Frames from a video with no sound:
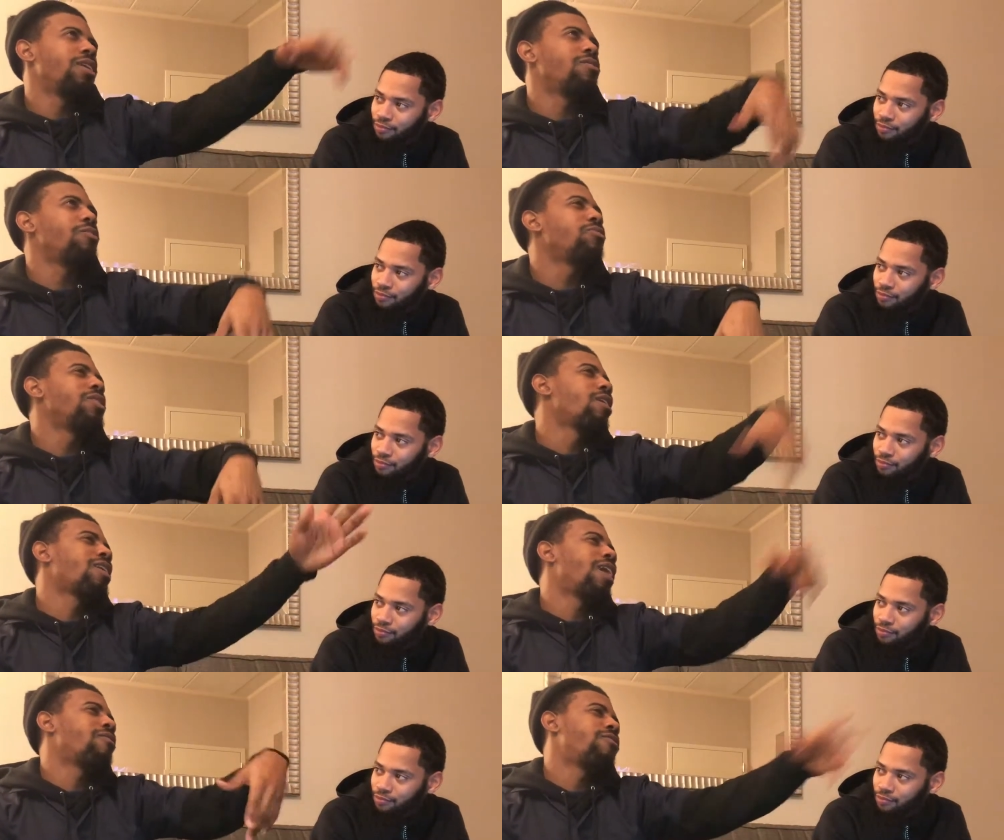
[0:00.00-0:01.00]
Speaker 1: was it? it was near
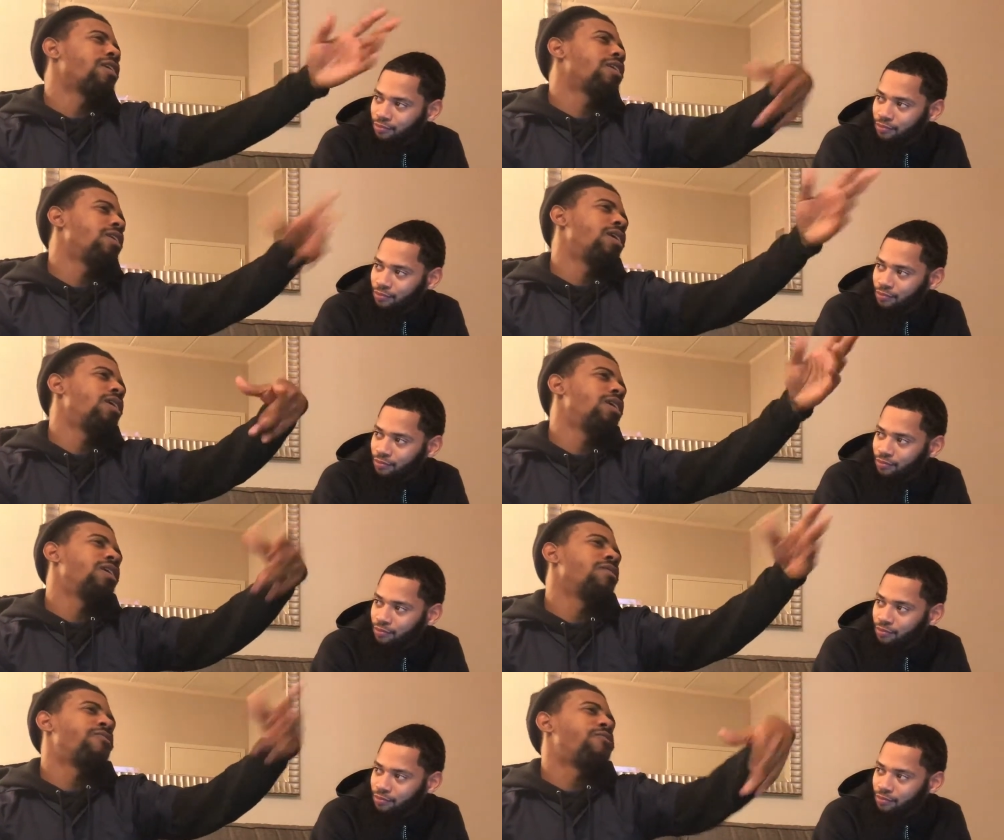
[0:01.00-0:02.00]
like fucking
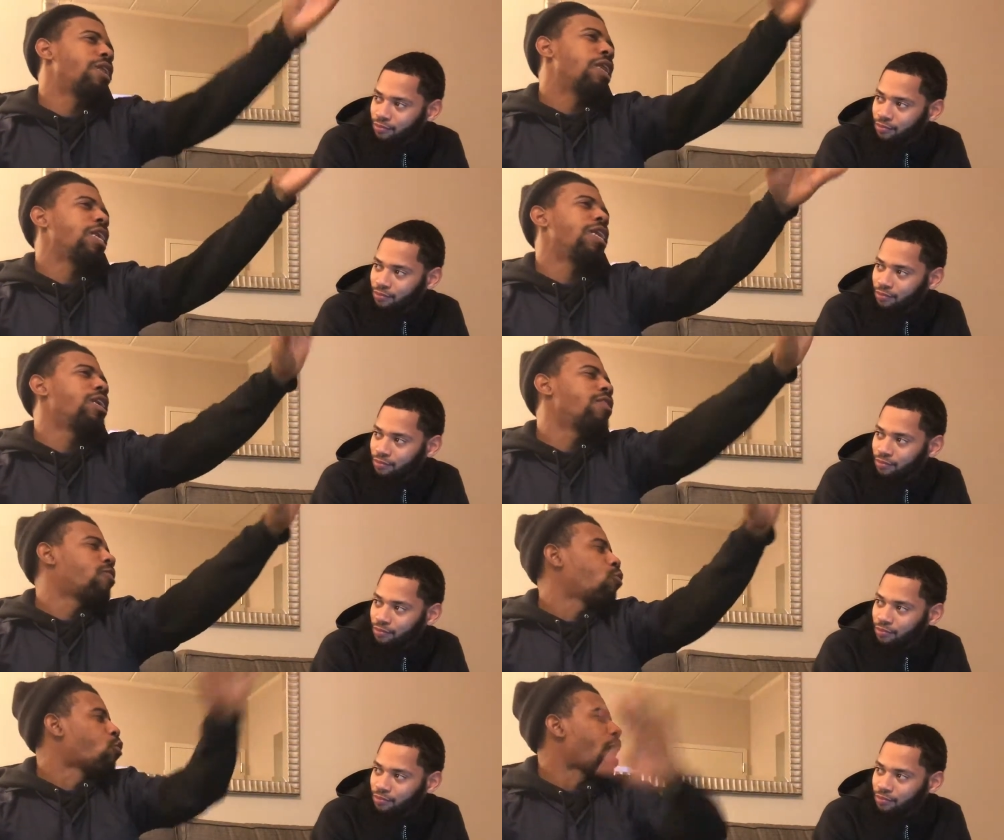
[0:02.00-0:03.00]
uh Philolina, Thoron,
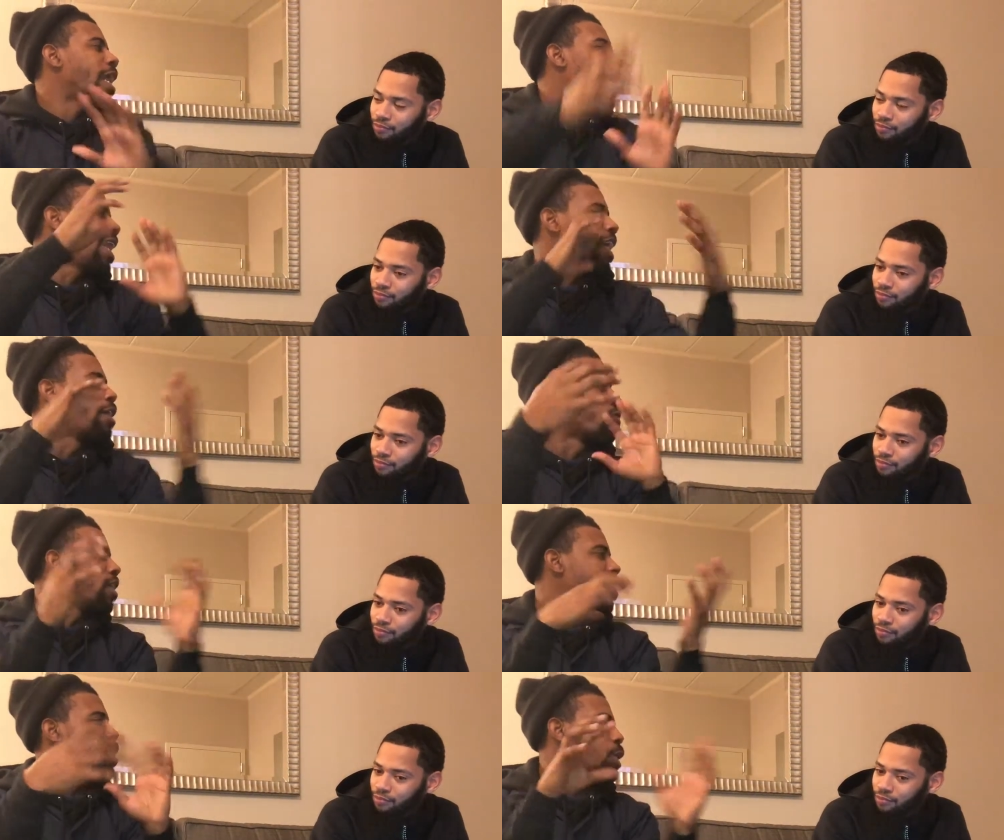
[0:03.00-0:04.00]
Florina, that
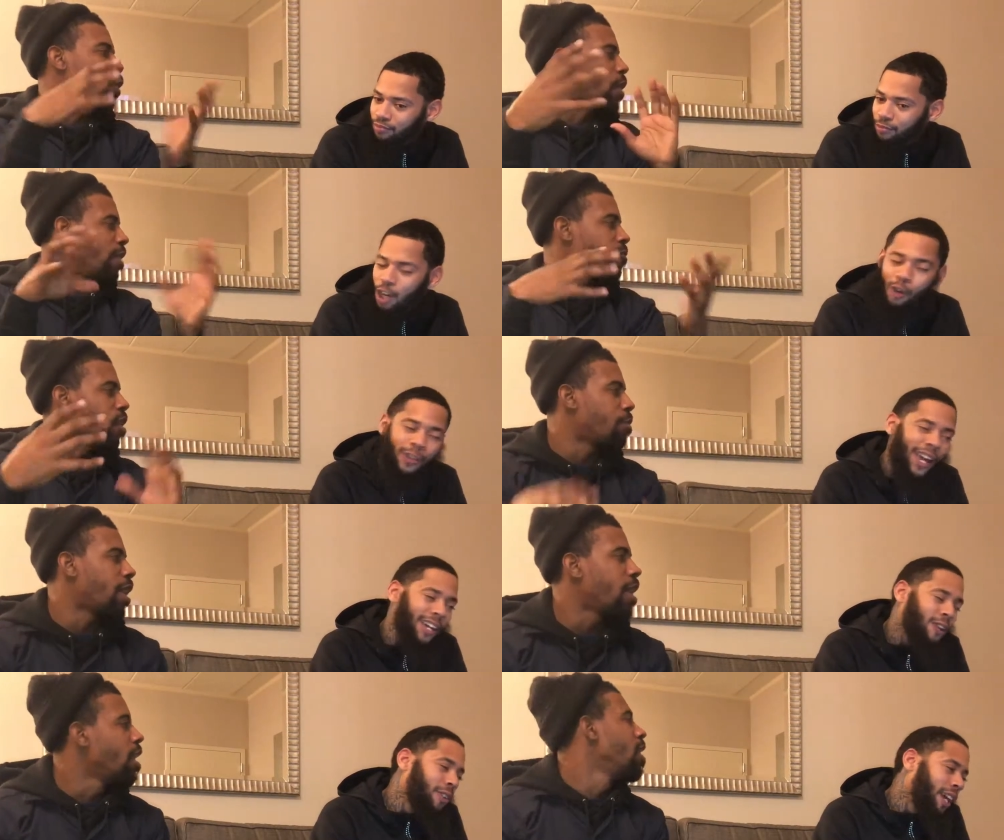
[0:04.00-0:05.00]
area and shit
Speaker 2: where they okay, from.
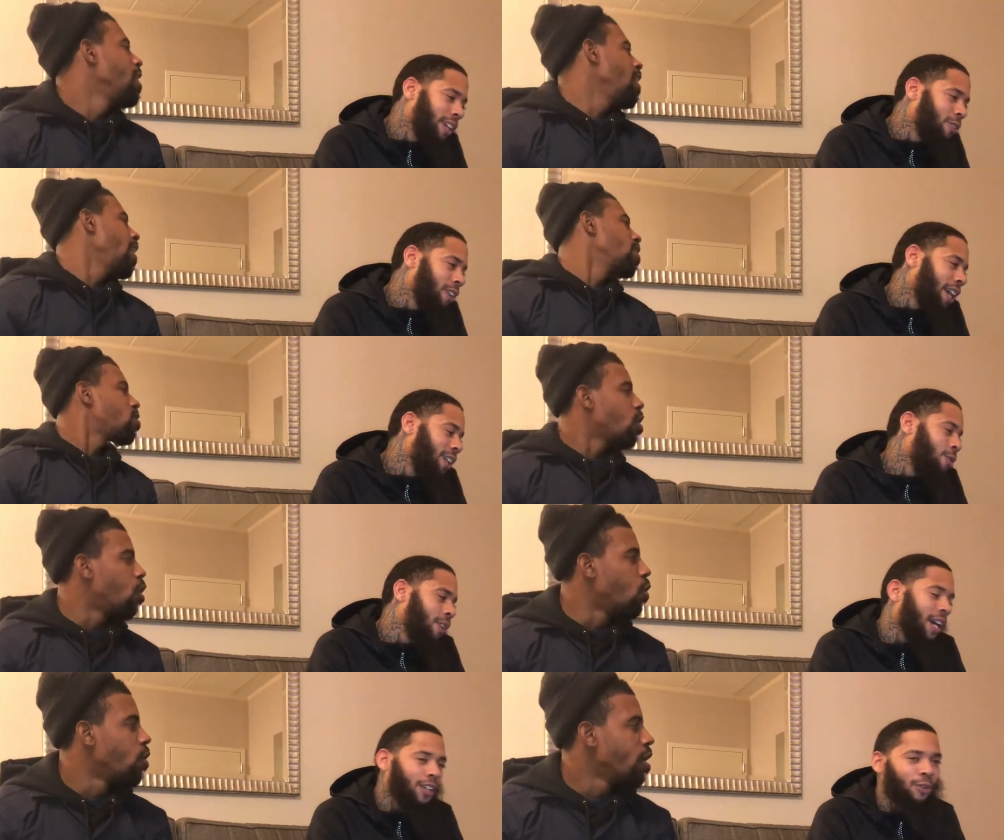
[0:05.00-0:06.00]
Like, okay, okay, yeah, so
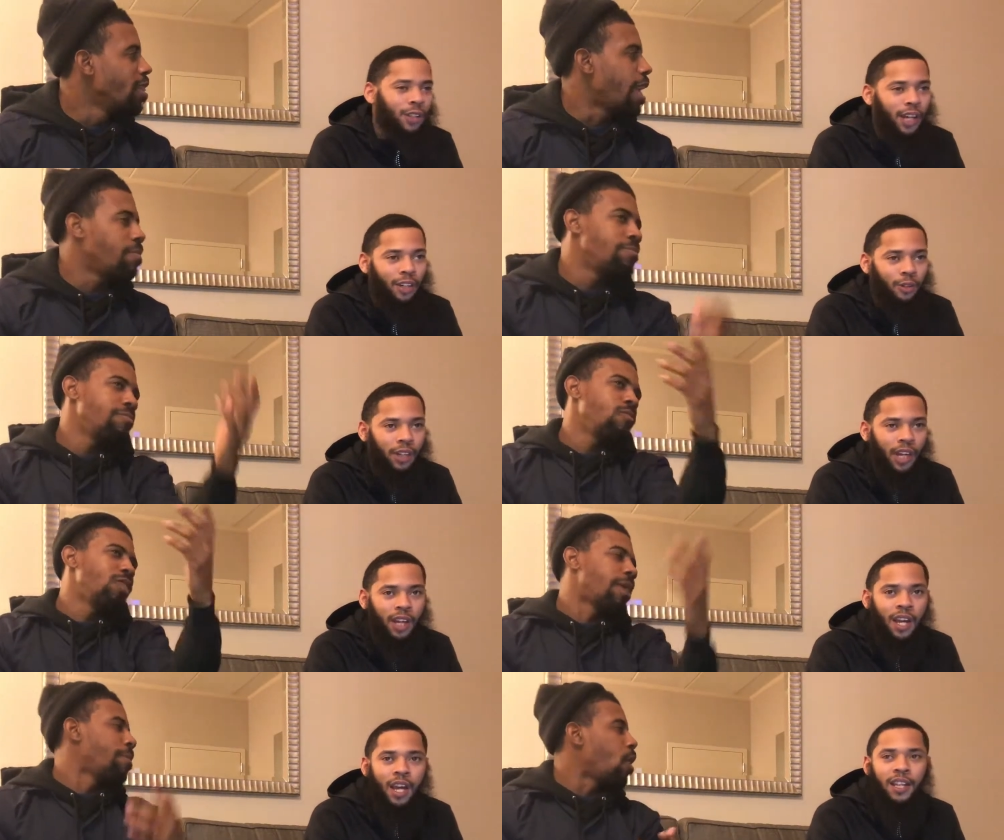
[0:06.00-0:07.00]
okay, okay, that, okay. Was
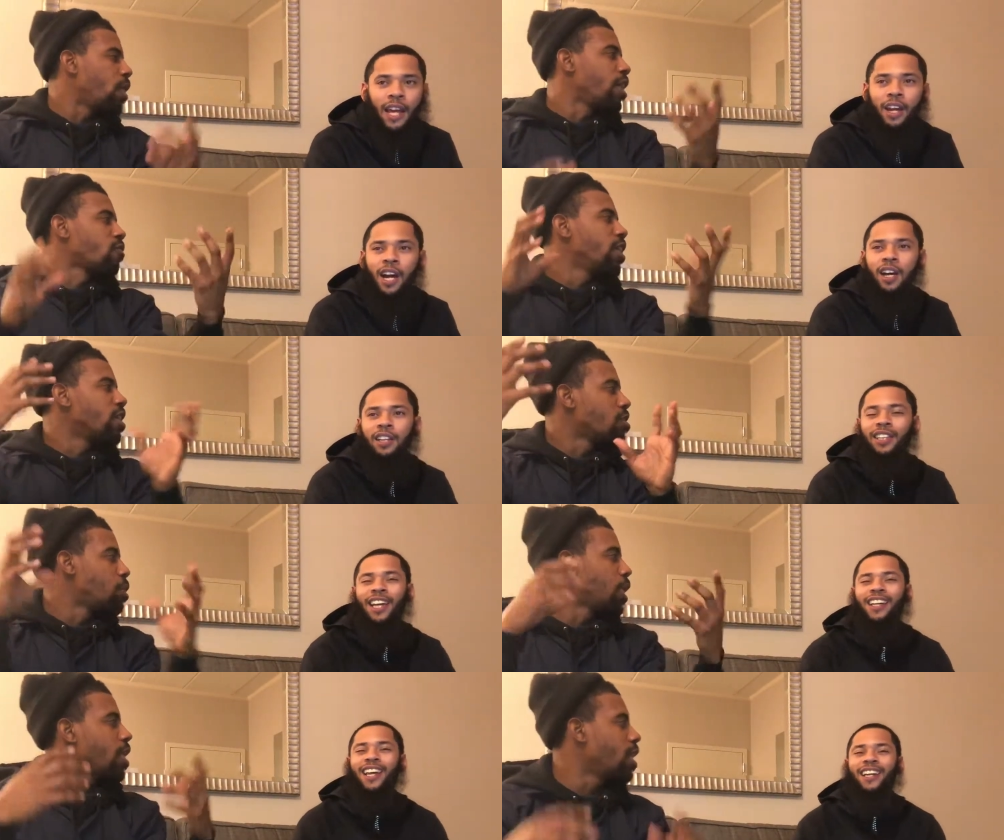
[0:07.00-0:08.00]
it Mount like, Area? Uh,
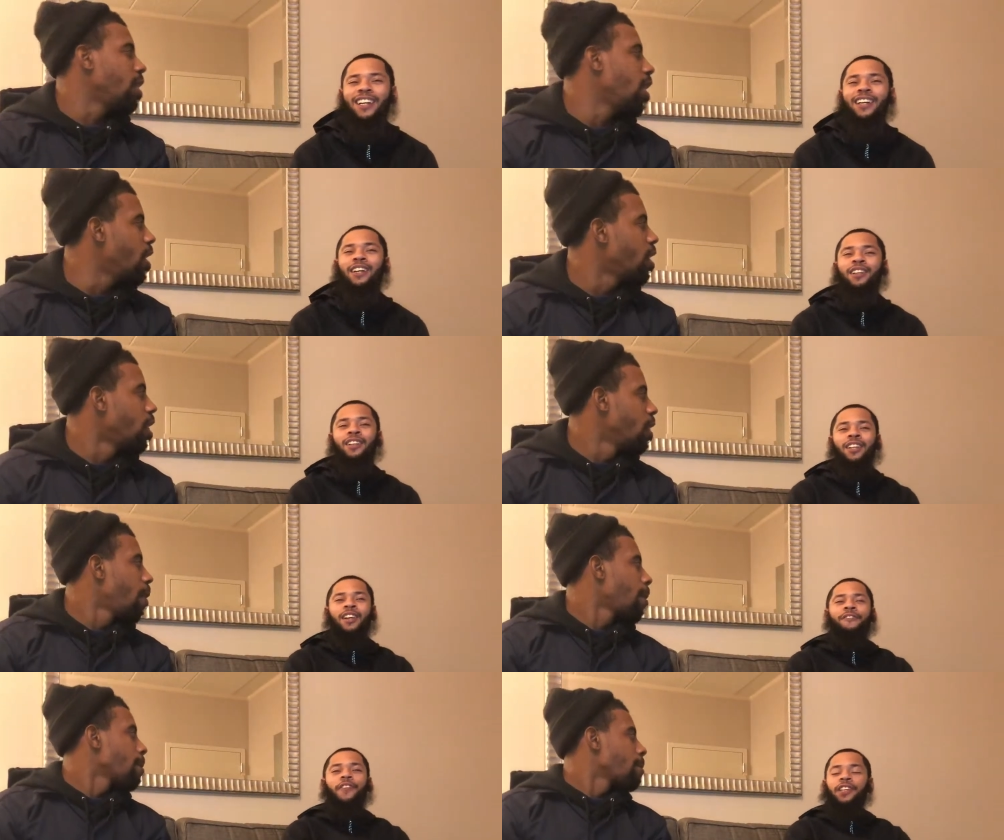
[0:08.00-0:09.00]
yeah, like uh,
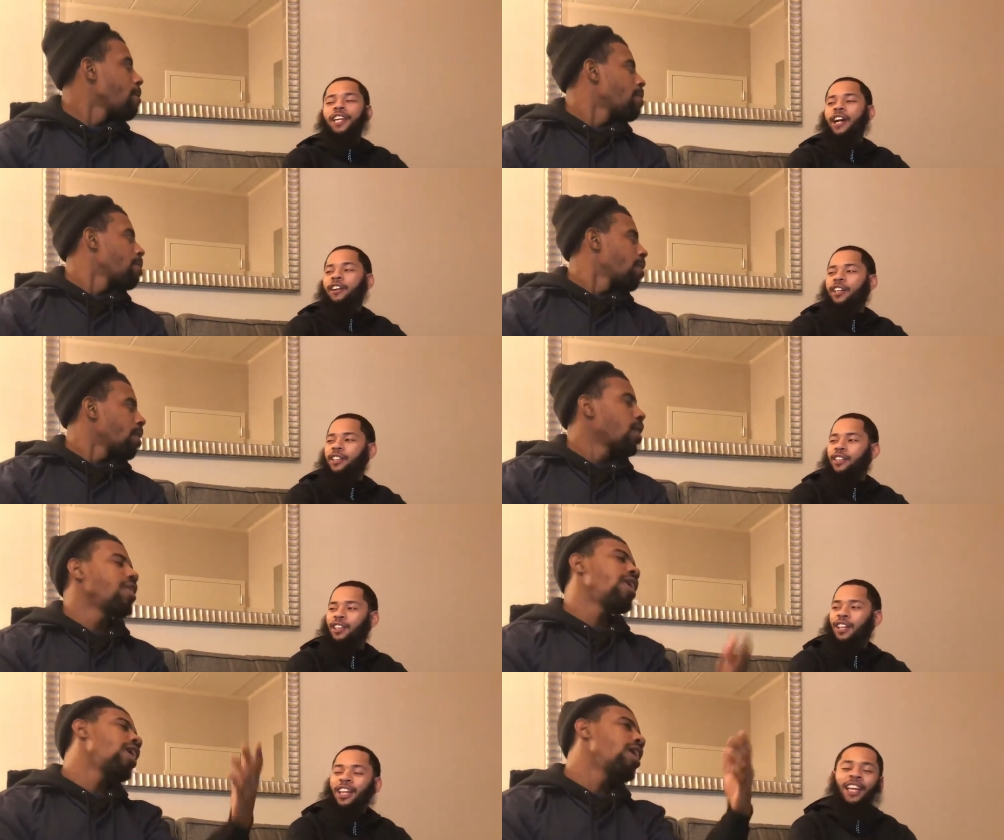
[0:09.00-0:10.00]
Philly area.
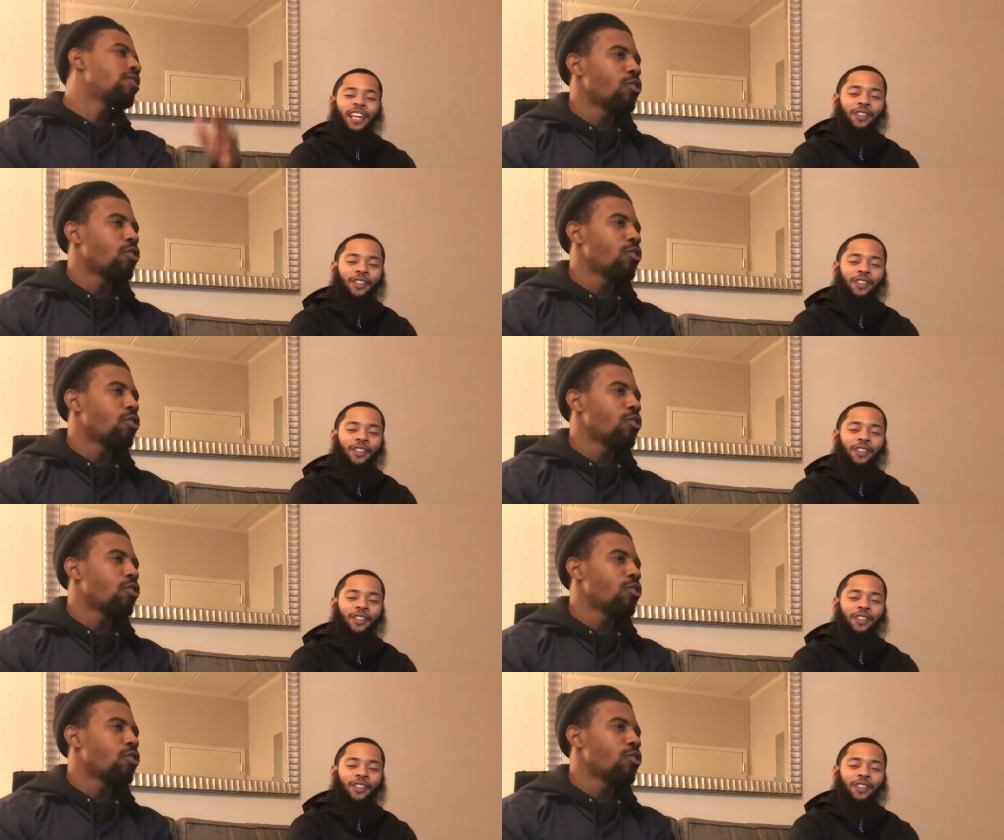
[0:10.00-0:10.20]
Yeah,